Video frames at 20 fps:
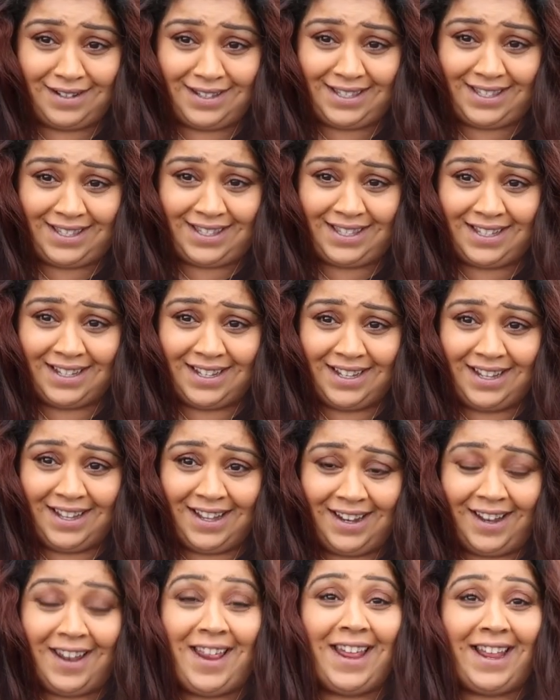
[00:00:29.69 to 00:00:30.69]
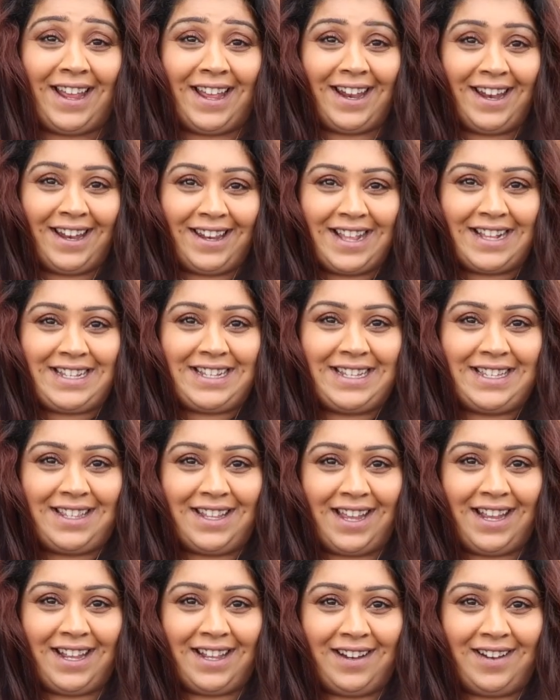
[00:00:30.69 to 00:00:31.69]
It used to be really low, yeah. Like, this is
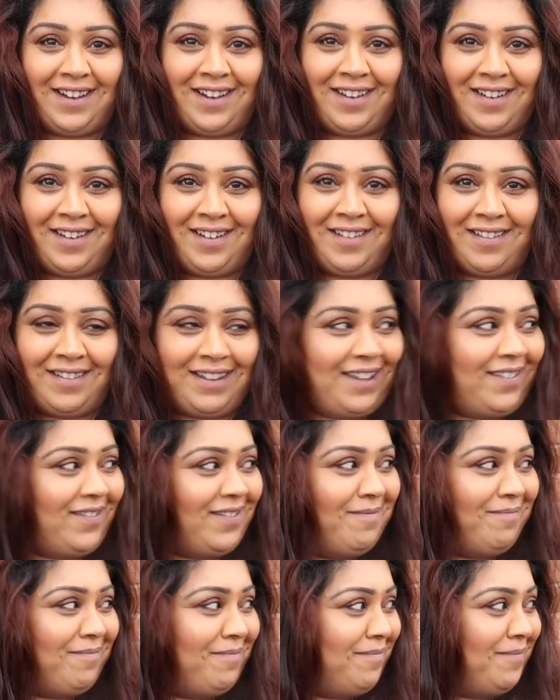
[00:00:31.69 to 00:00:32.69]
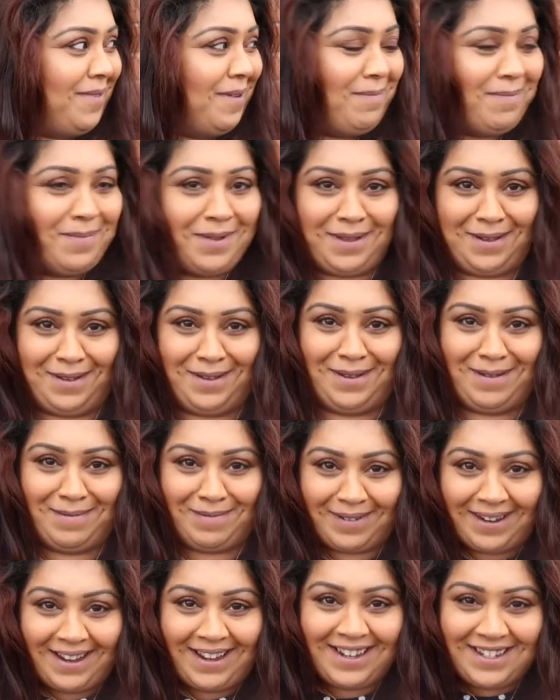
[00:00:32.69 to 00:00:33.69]
like not even my
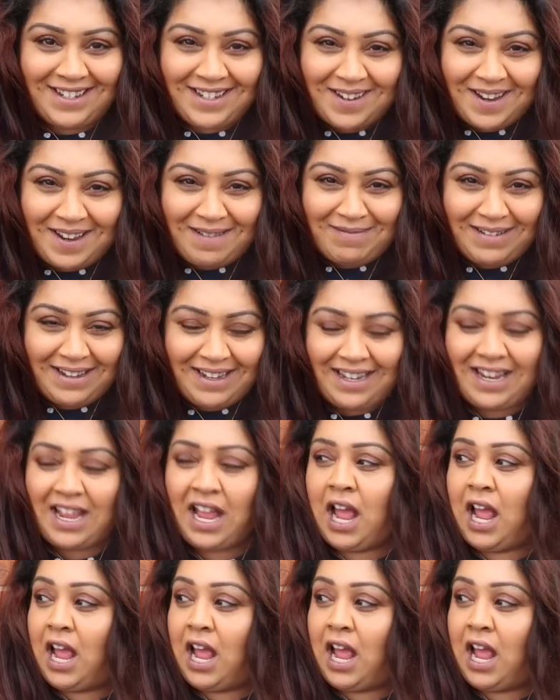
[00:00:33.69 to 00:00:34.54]
boob. Like, do you know what I mean?